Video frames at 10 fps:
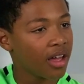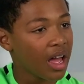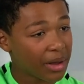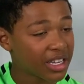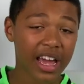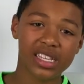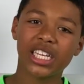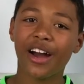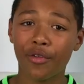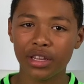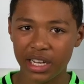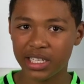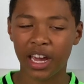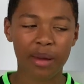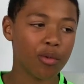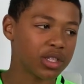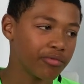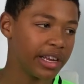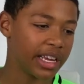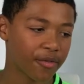I mean, De Gea did have a decent game, it wasn't
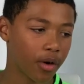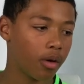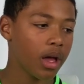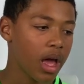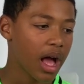really his fault,